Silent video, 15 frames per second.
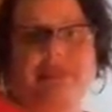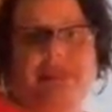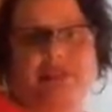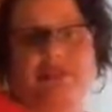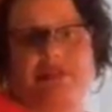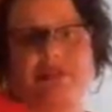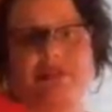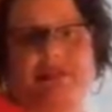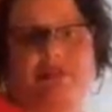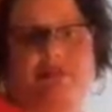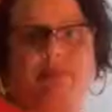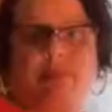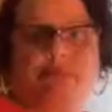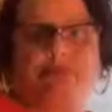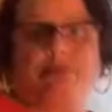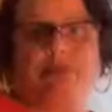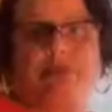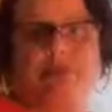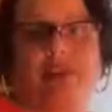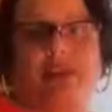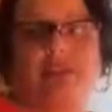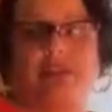They do what they're supposed to.
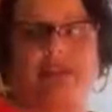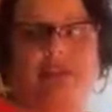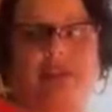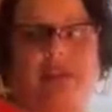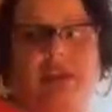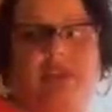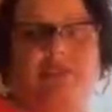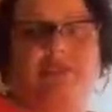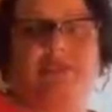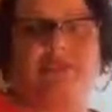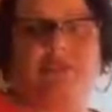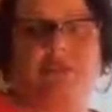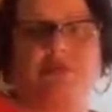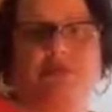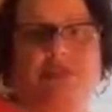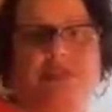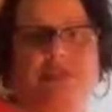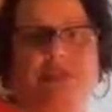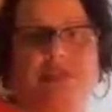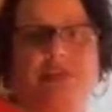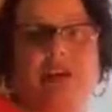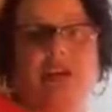They keep their phones
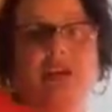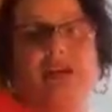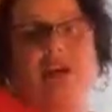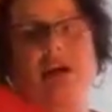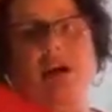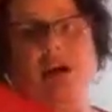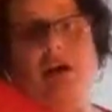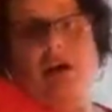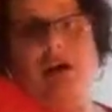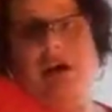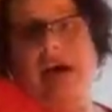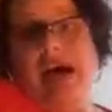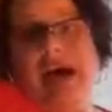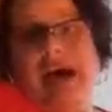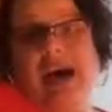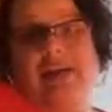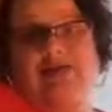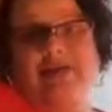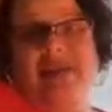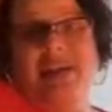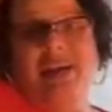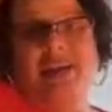out of
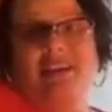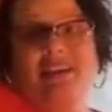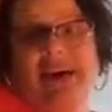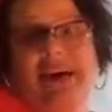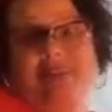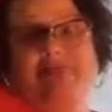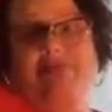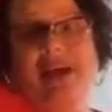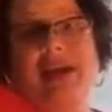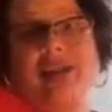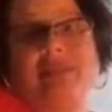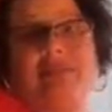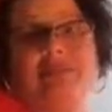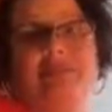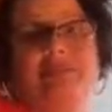sight, out of mind.